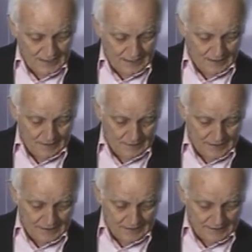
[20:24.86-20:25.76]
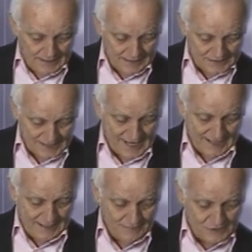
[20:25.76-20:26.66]
uh, and
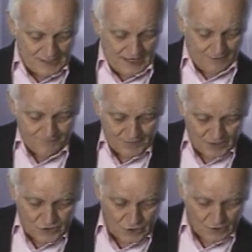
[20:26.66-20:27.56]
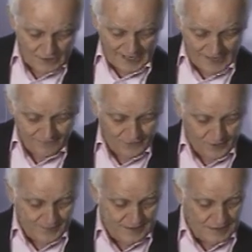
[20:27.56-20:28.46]
saying himself, took our
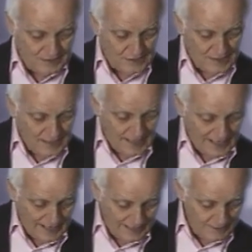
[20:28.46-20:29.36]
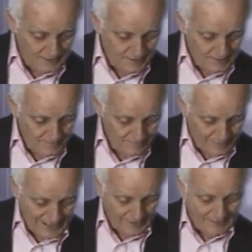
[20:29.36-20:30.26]
infirmities and
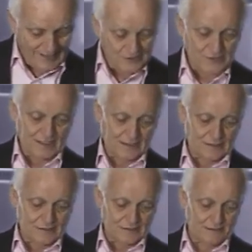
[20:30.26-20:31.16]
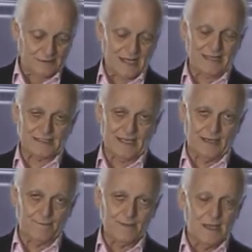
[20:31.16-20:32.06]
bear our sicknesses. That was Isaiah.